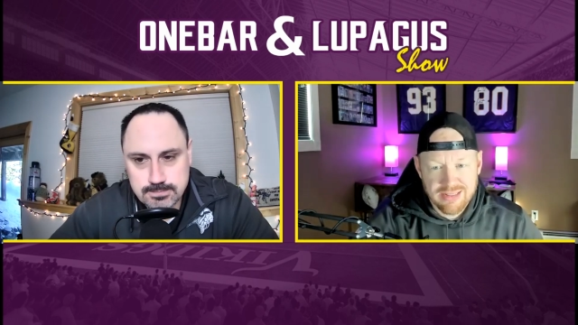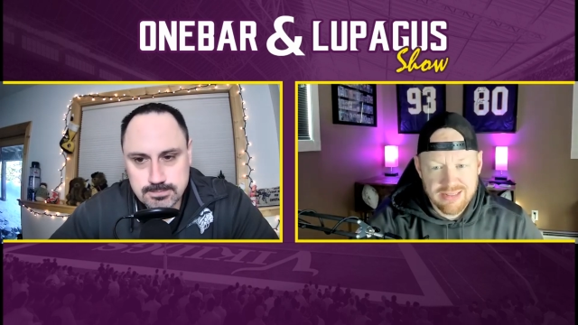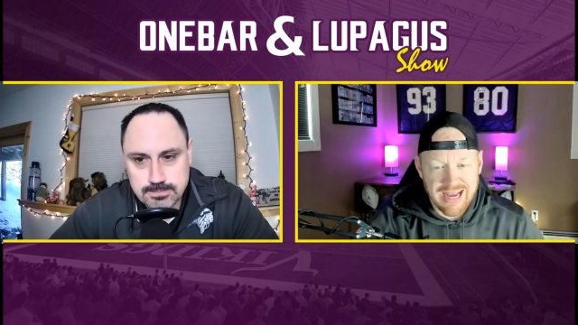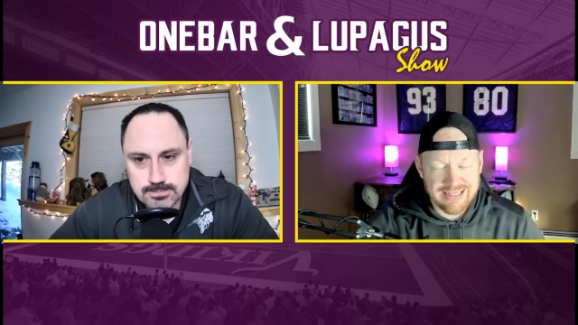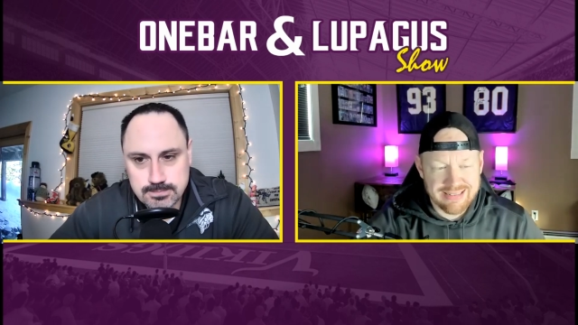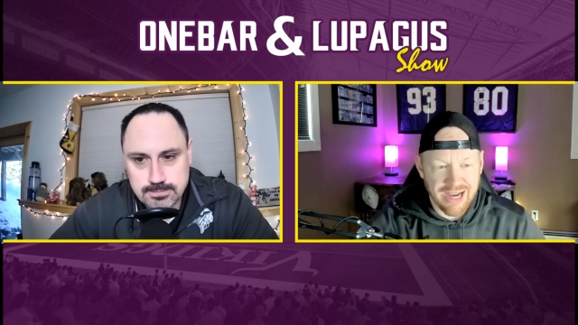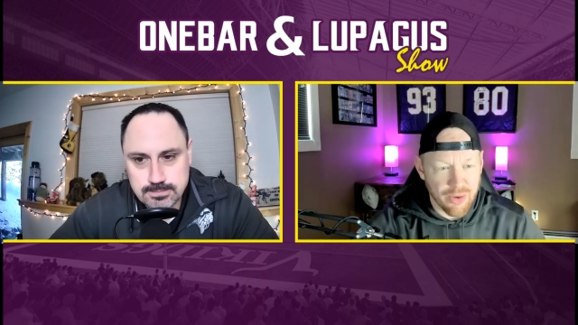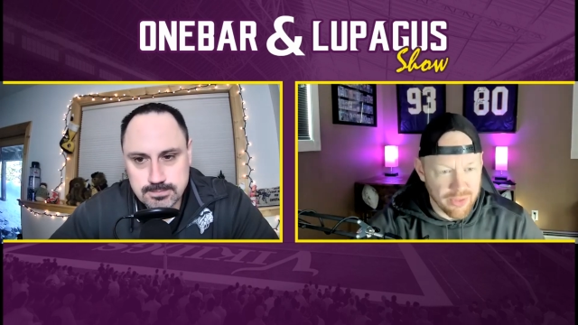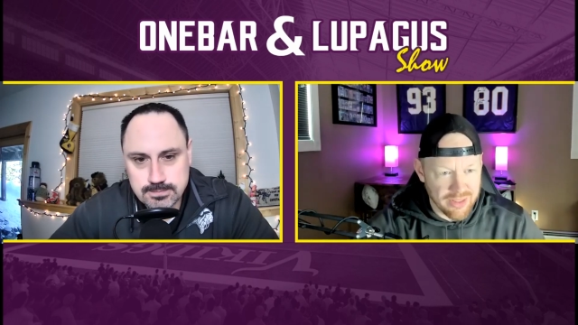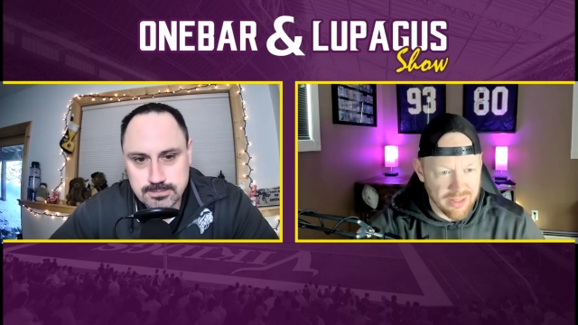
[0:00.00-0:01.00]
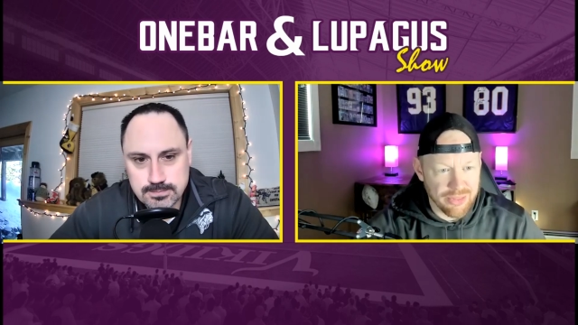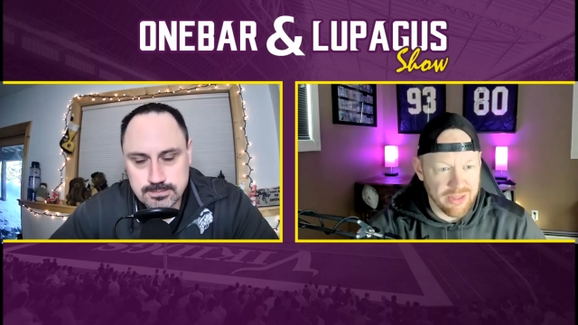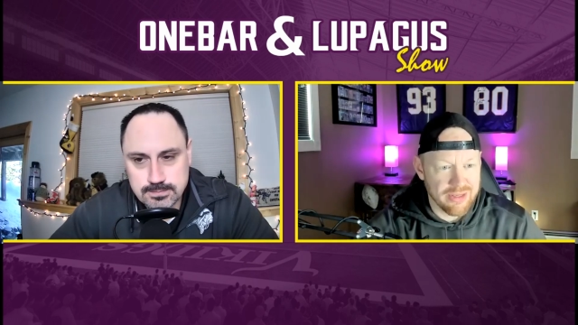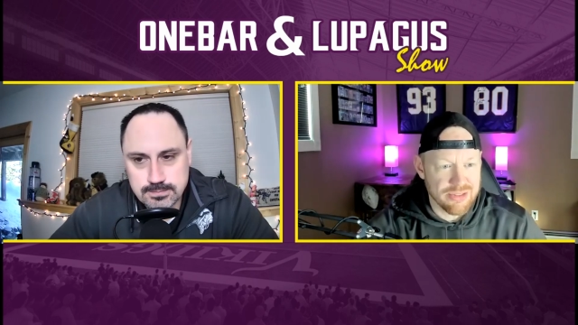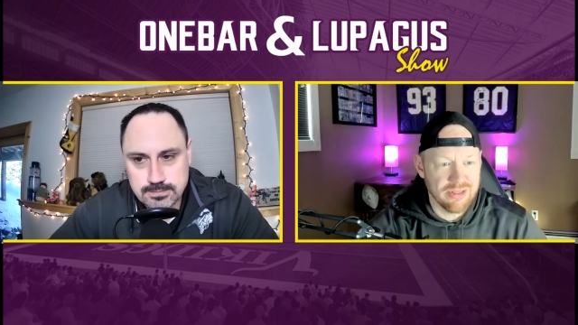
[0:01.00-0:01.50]
Speaker 1: Todd Downing, I
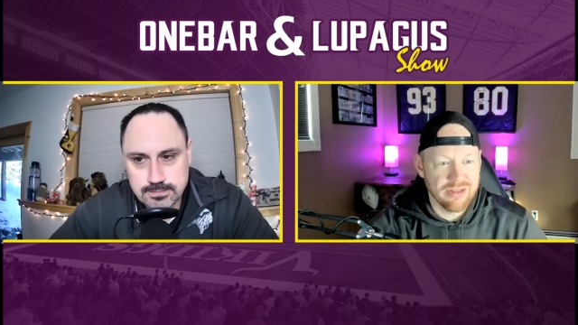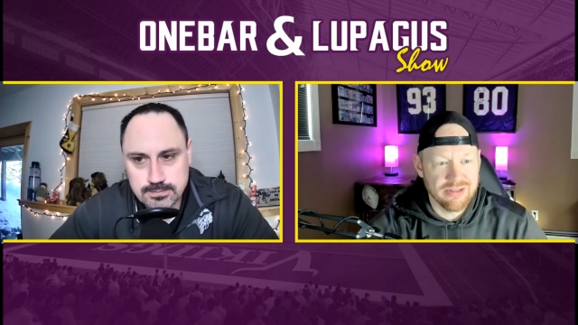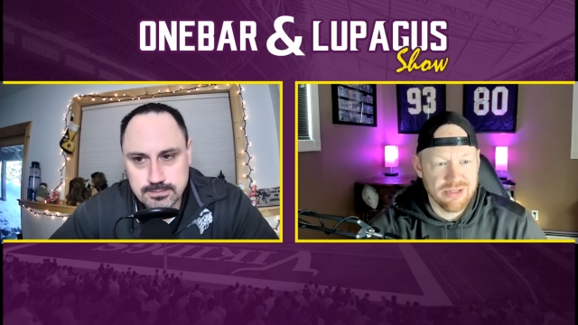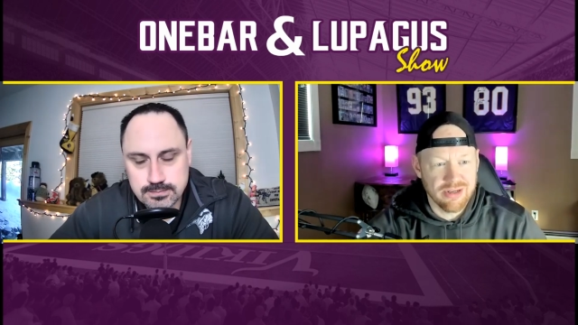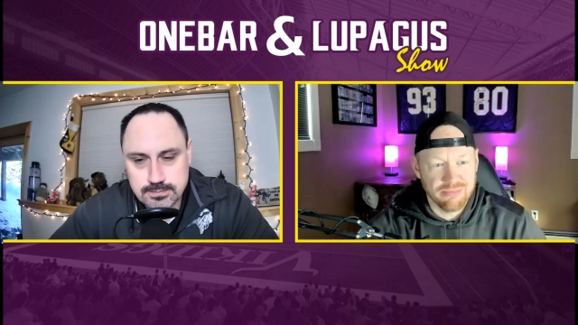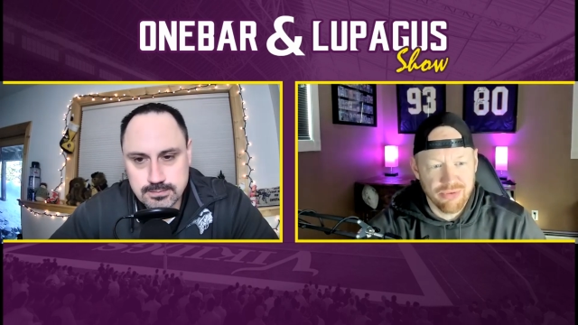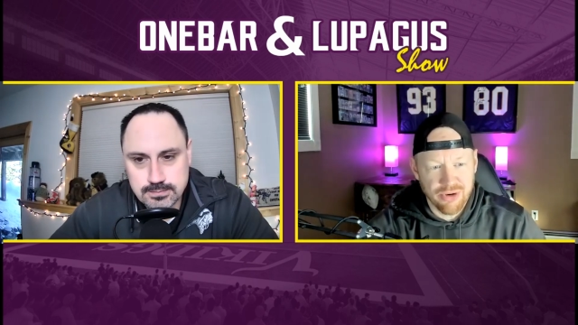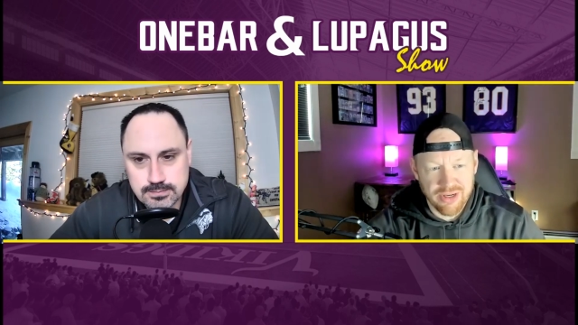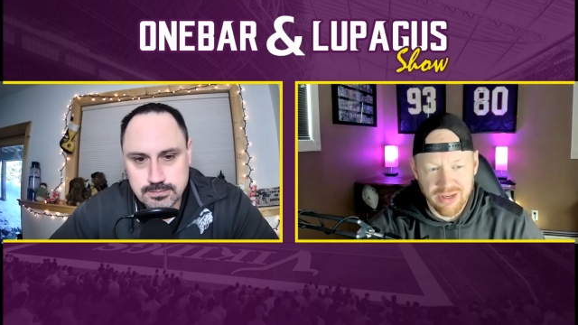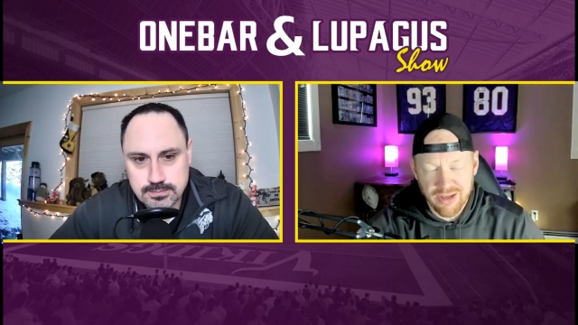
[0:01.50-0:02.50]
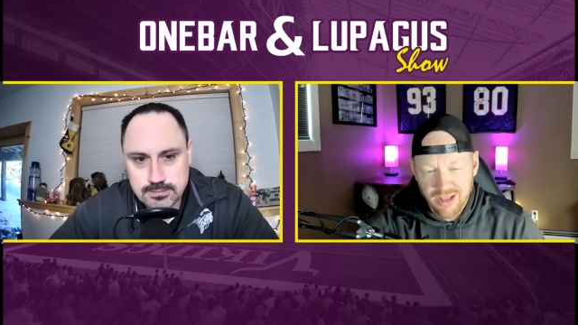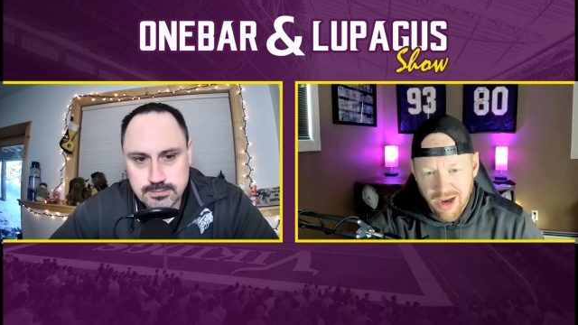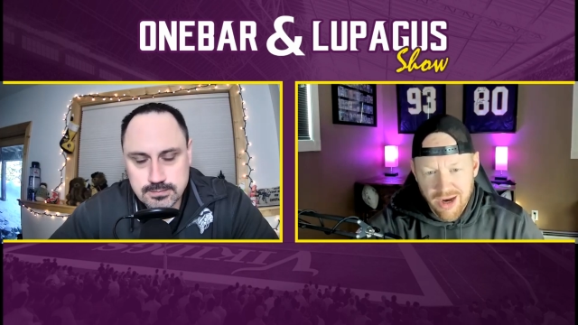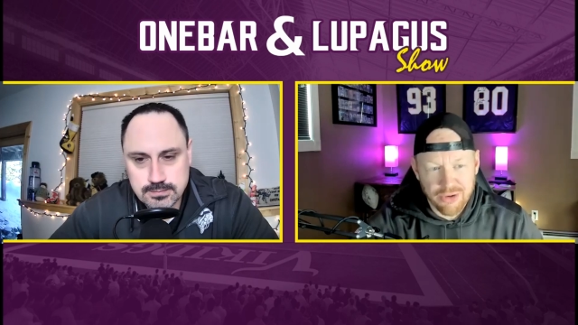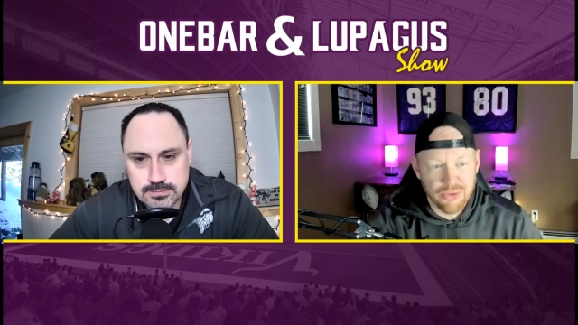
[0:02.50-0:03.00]
think, is a is a very
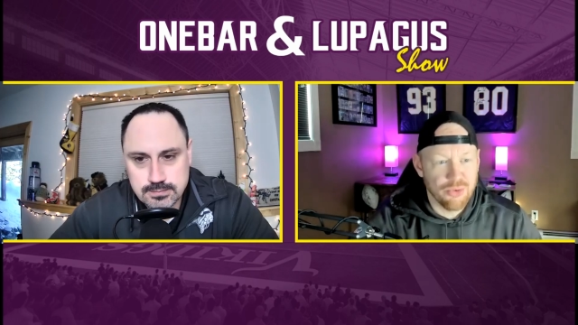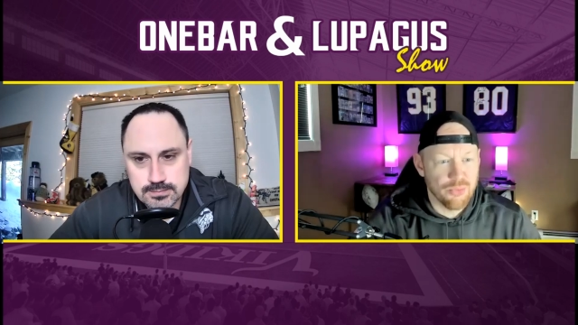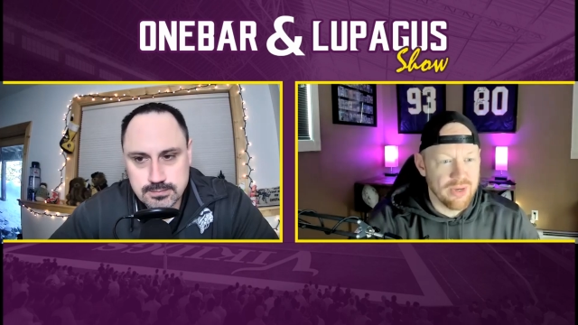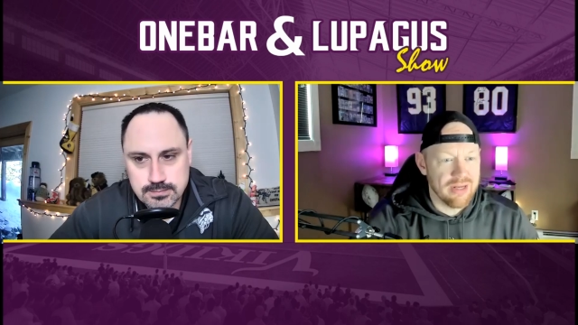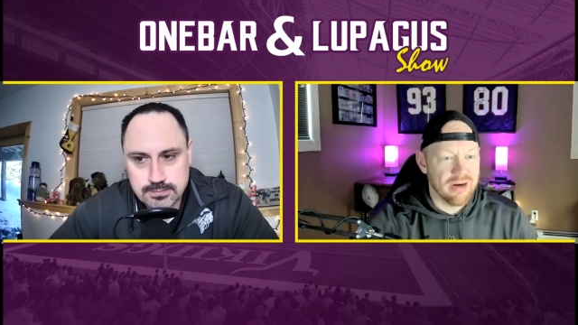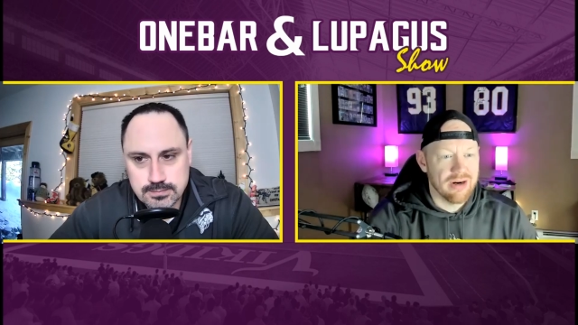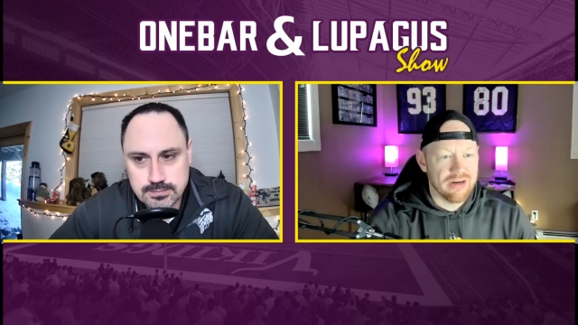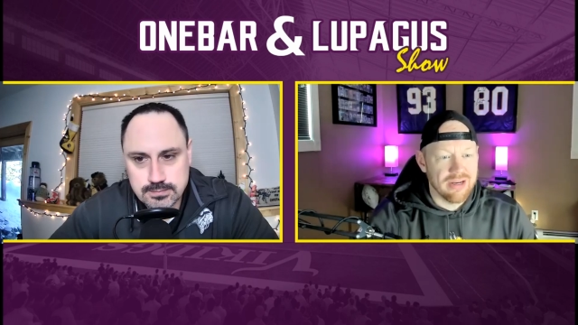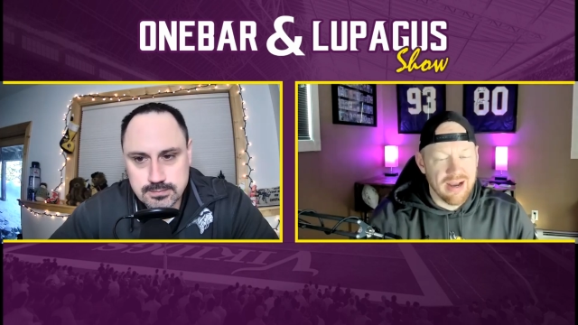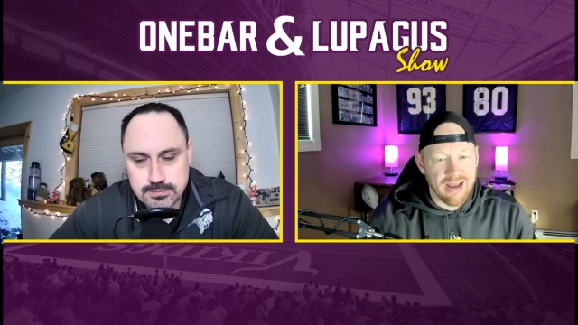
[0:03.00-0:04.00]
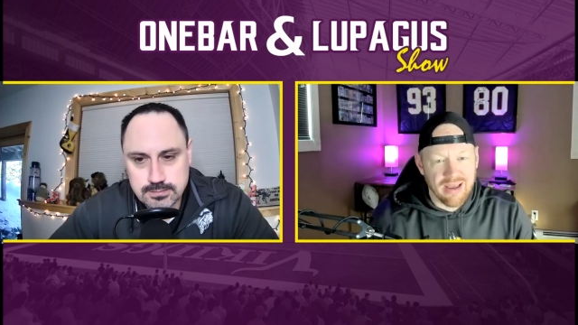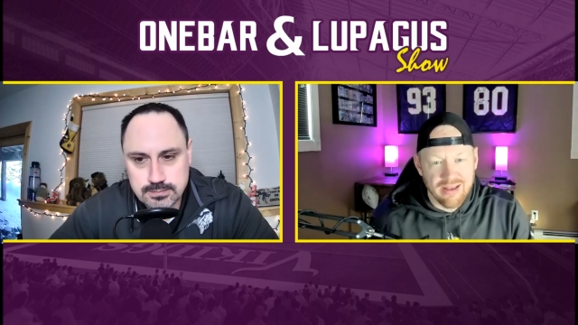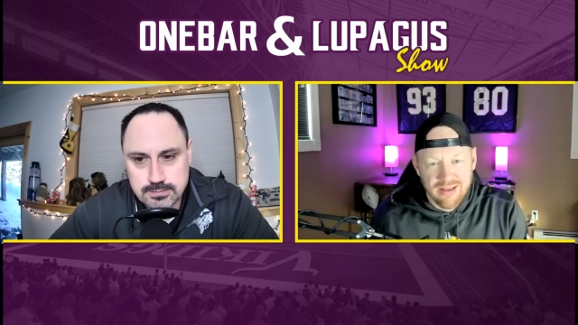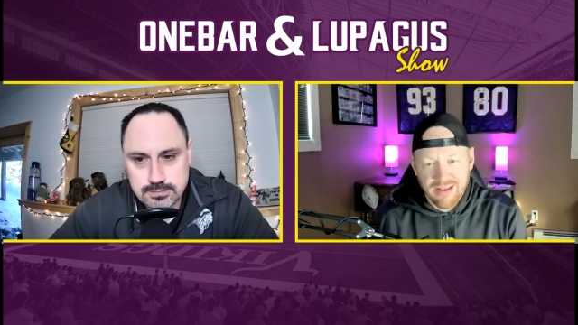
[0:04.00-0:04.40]
under the radar guy.